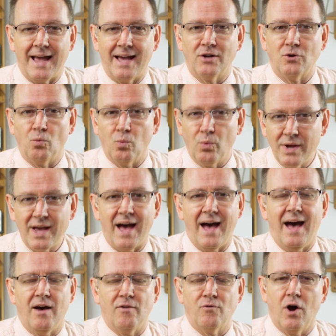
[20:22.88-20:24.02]
and we
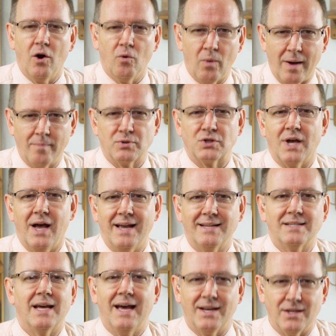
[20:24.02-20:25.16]
have a
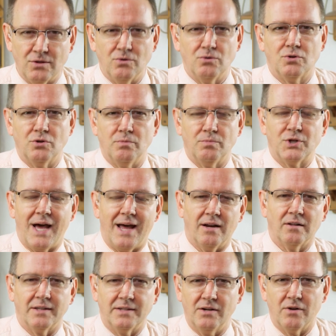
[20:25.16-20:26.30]
website and a YouTube
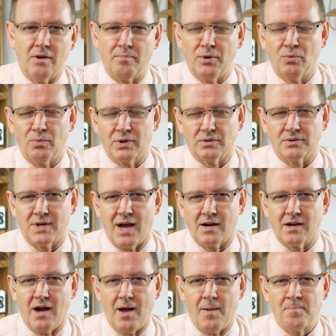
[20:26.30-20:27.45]
channel here at Bill Whittle dot
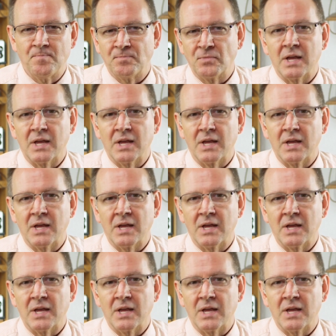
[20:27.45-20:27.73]
com,